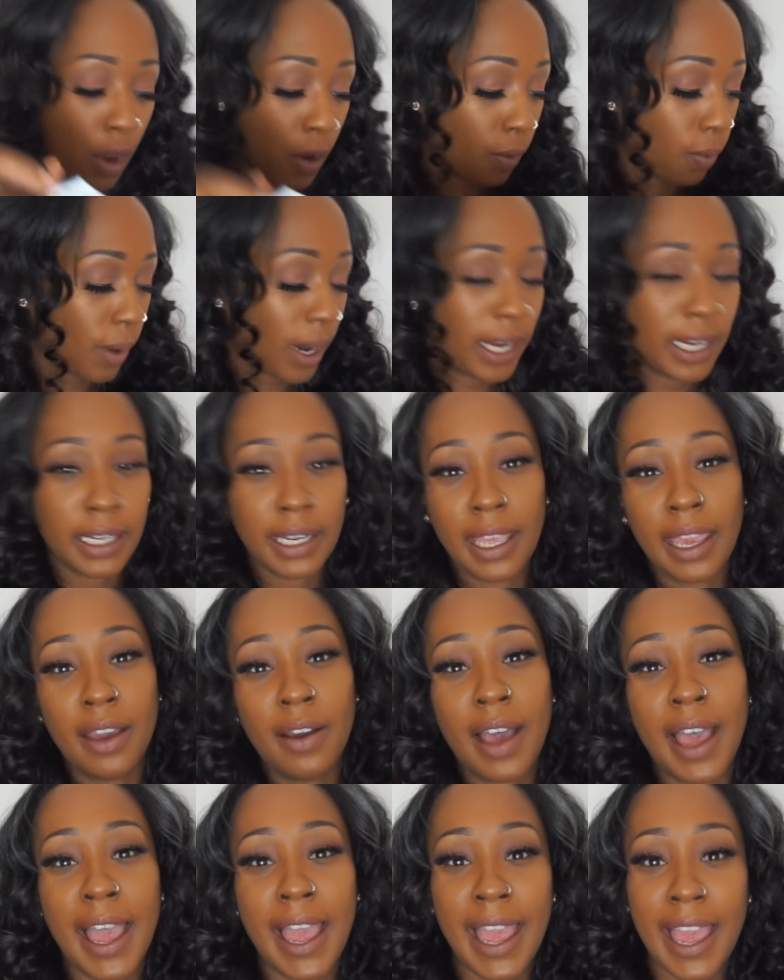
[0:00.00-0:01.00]
Right now,
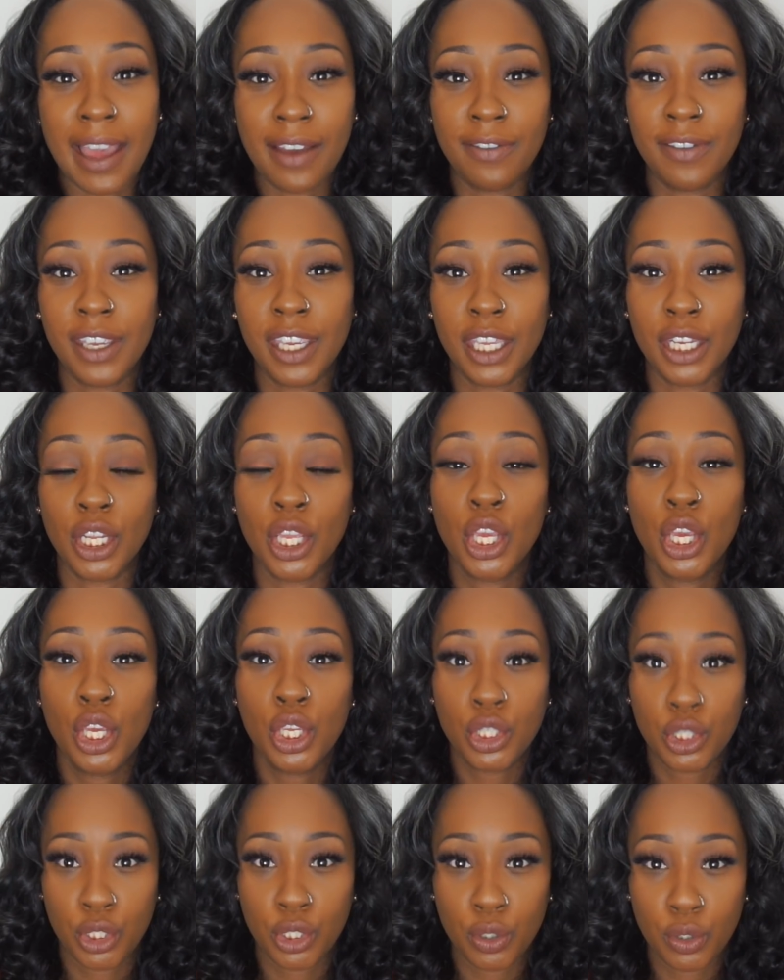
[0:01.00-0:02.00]
I have in
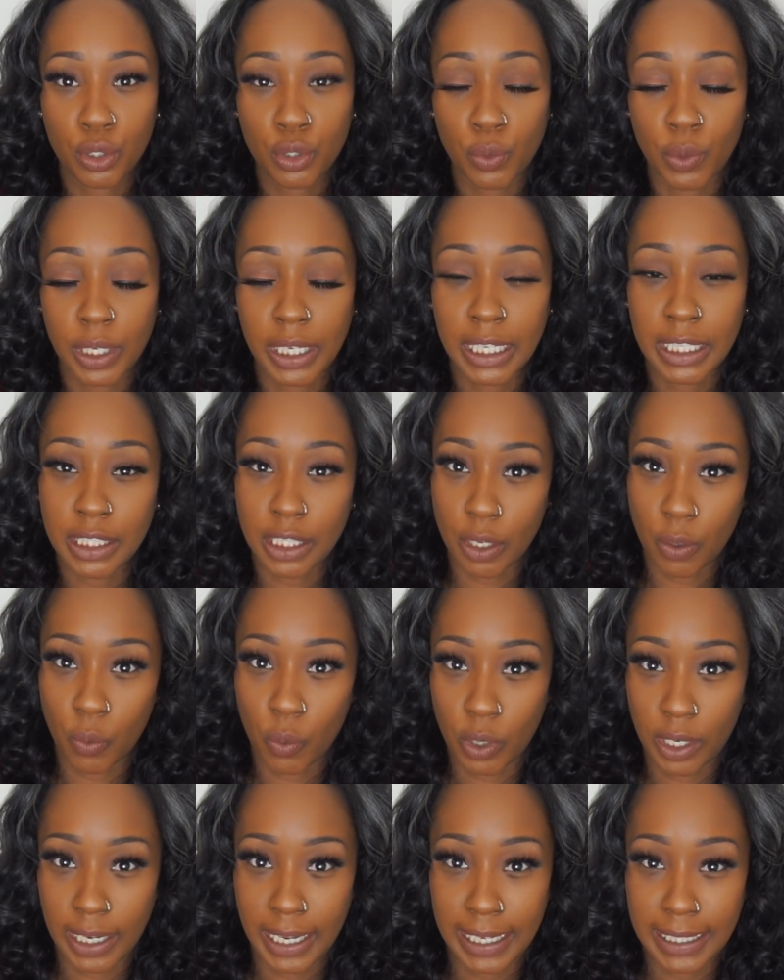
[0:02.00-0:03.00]
2 20s and
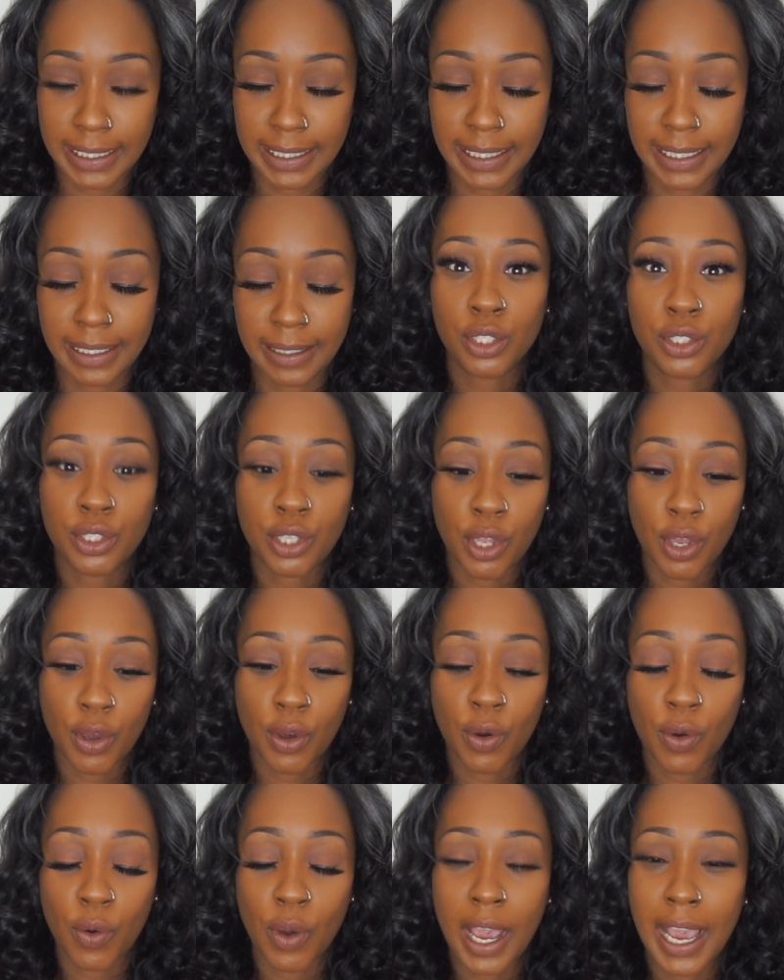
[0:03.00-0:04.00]
118.
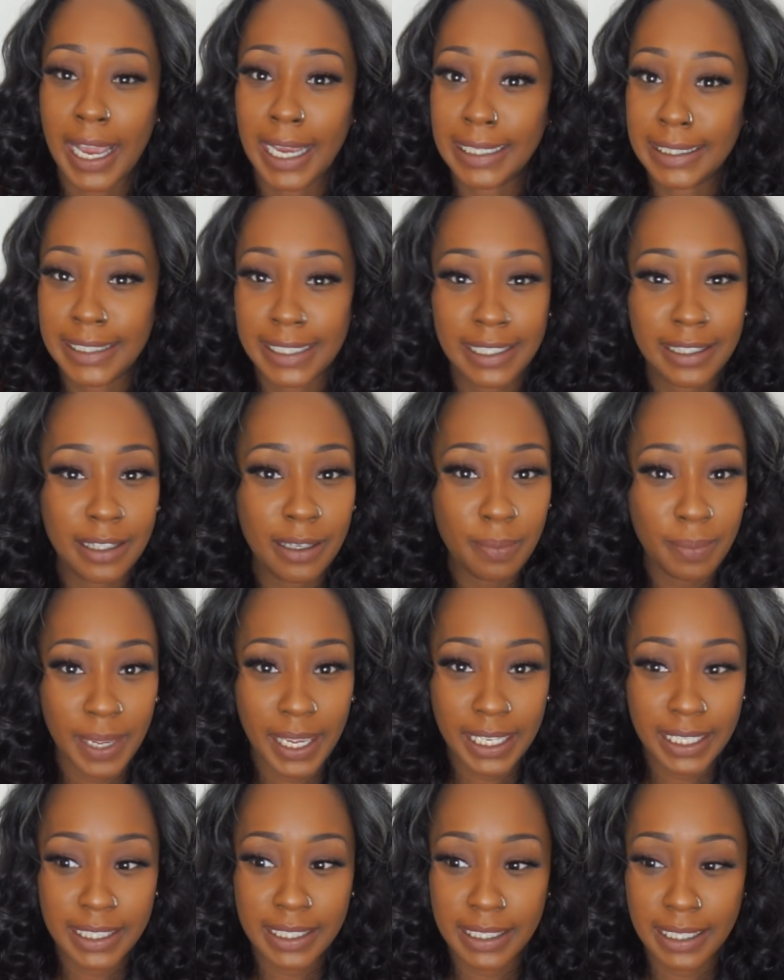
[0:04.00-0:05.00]
So I did the
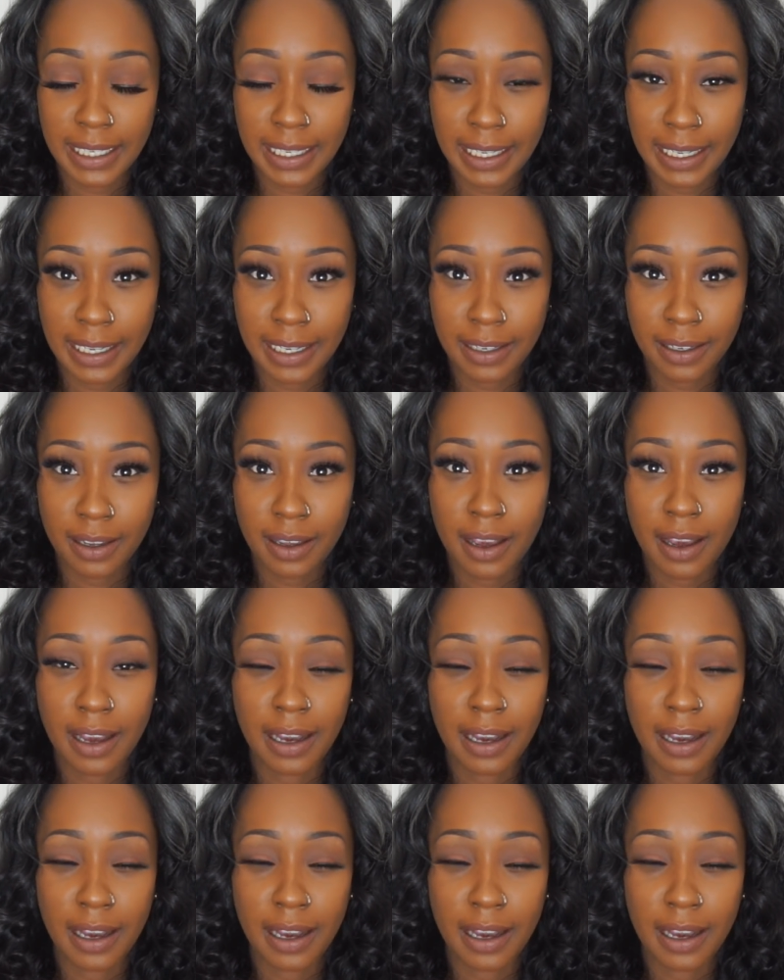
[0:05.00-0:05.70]
basic